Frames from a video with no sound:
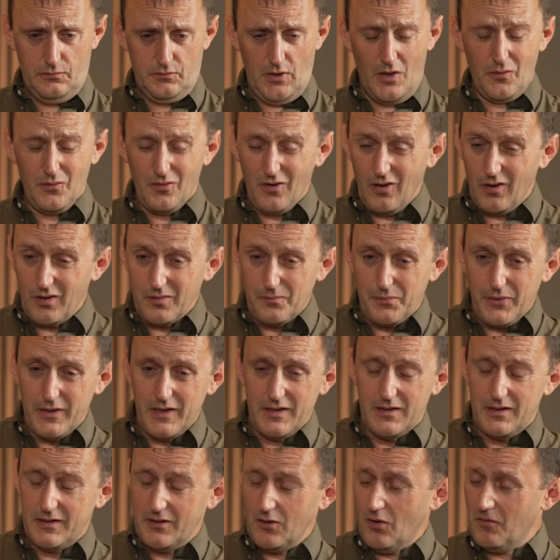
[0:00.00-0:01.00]
don't like
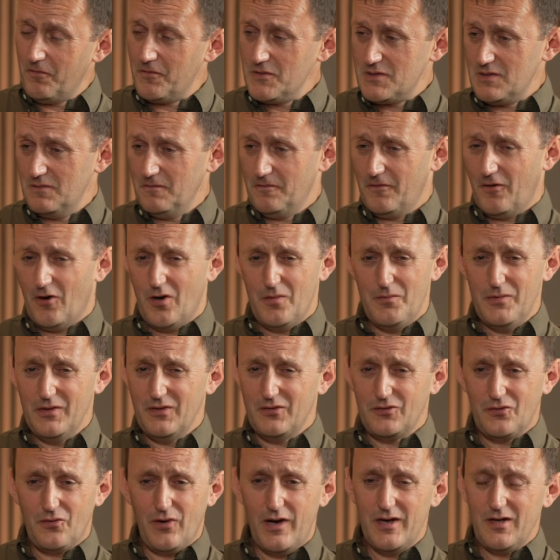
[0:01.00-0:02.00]
being in the office environment,
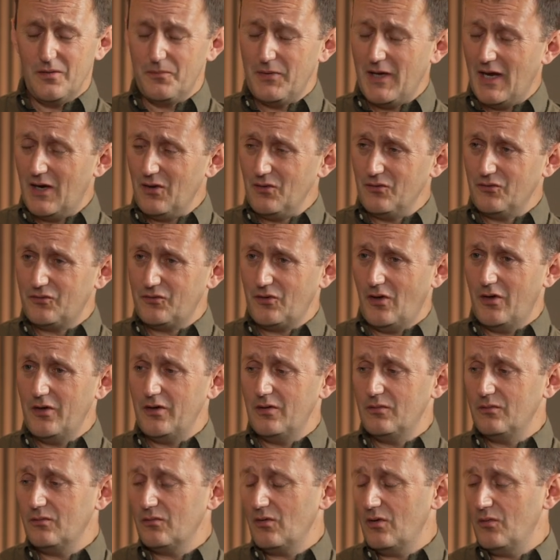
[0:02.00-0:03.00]
it's great to be out on site
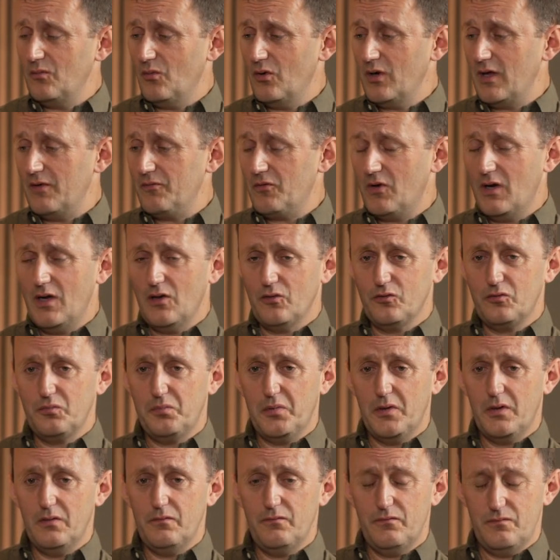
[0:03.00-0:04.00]
and whatever else.
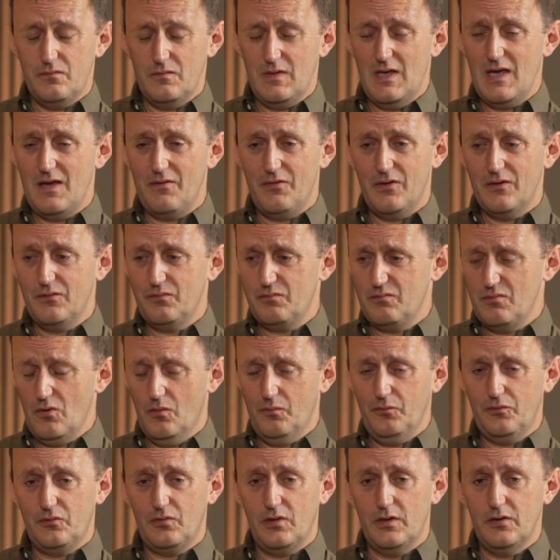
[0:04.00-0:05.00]
But yeah,
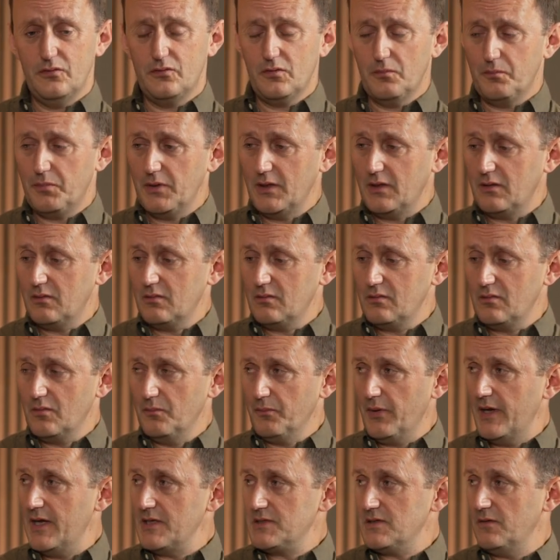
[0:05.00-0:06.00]
obviously it's a big
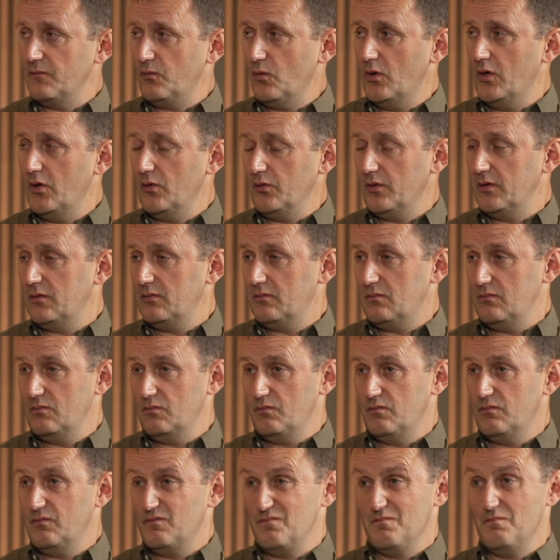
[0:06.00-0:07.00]
competitive world in
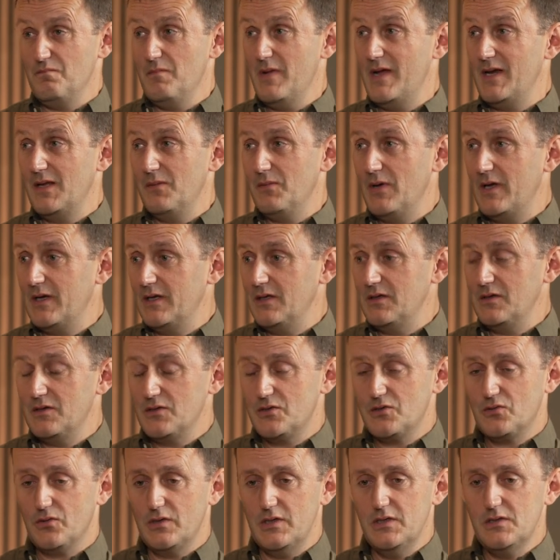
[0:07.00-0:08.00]
many, many
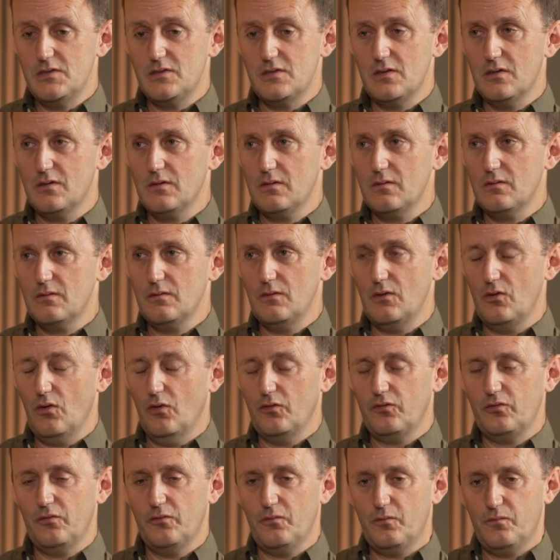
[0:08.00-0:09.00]
industries,
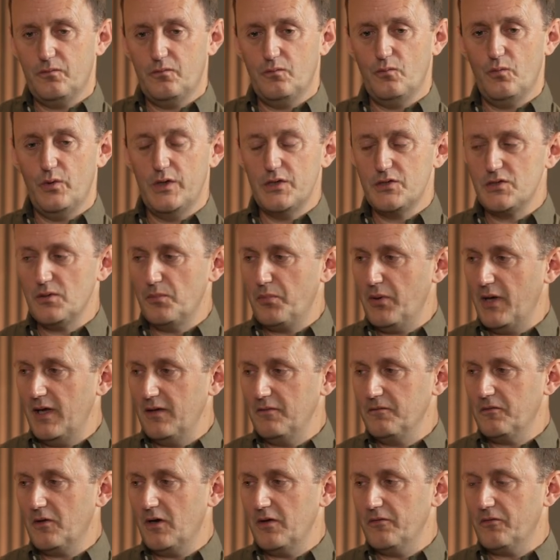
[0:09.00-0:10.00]
lots of which are
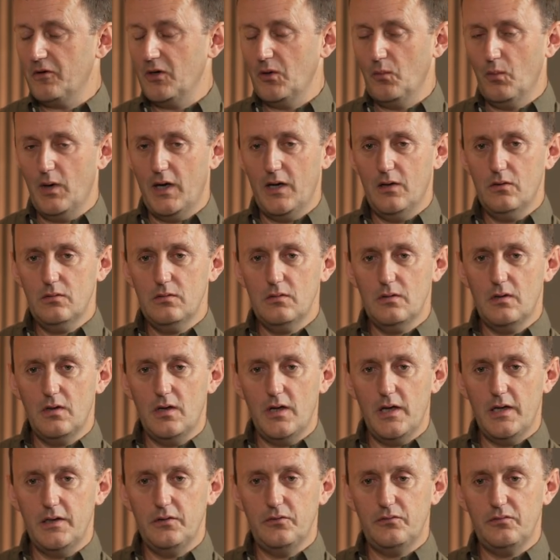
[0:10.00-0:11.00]
paying very, very well.
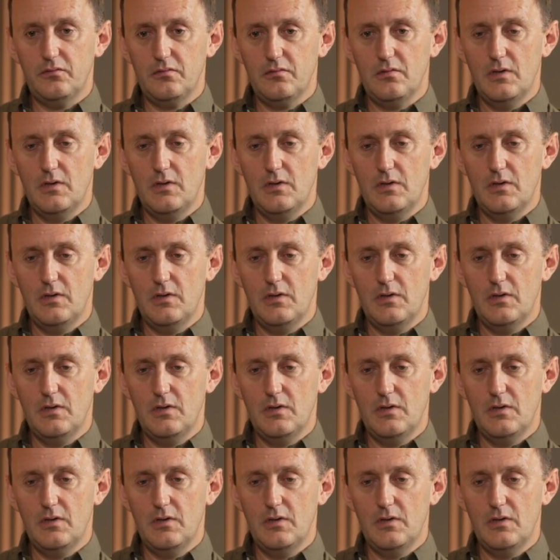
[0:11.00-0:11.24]
And